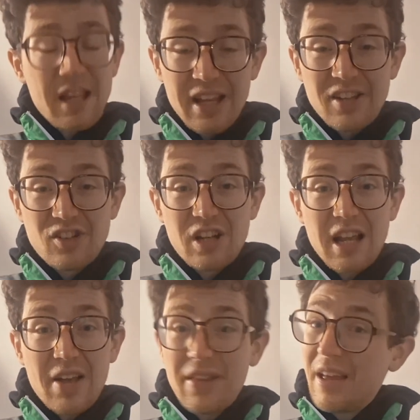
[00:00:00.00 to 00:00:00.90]
It's
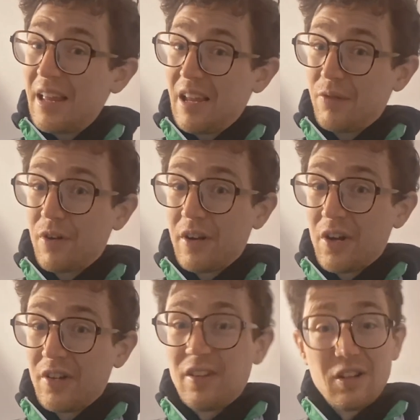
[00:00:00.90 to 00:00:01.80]
chilly out there, it's very
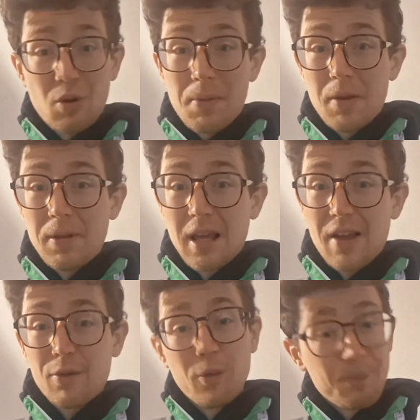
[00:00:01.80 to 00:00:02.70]
icy, so I better be
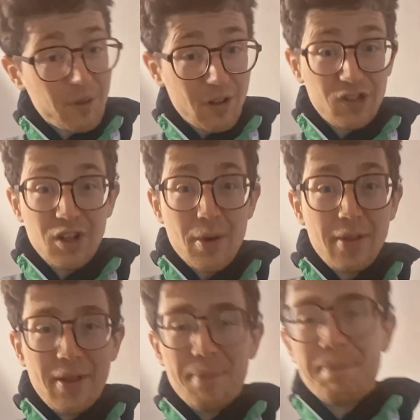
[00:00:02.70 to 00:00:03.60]
careful. See you out there.